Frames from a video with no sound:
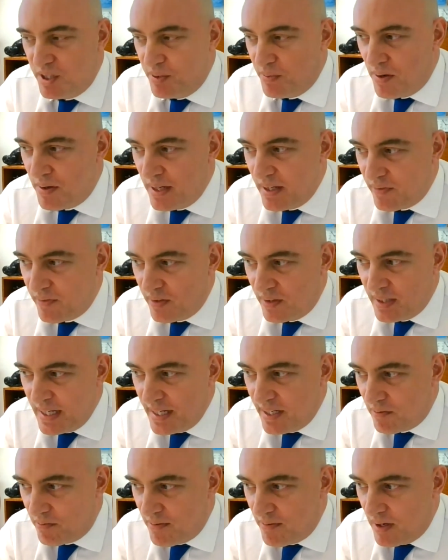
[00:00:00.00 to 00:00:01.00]
you won't even
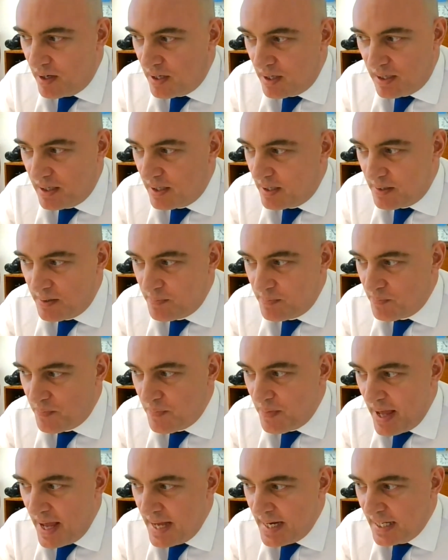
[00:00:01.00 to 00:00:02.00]
need
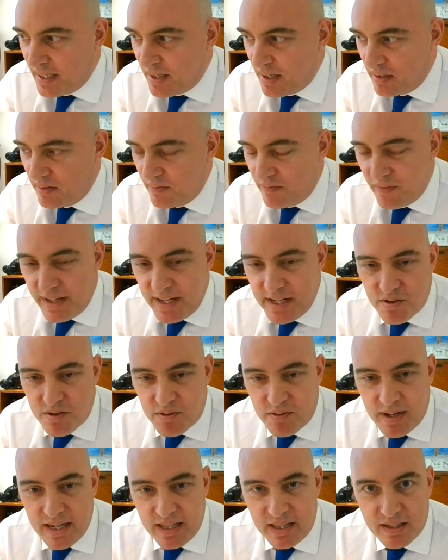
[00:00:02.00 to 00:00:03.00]
any kind of visa
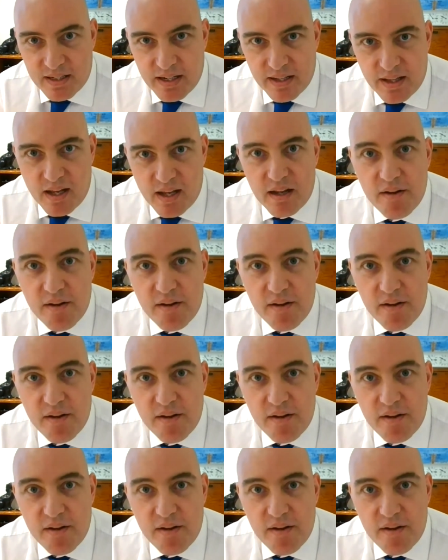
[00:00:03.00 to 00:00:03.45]
or anything like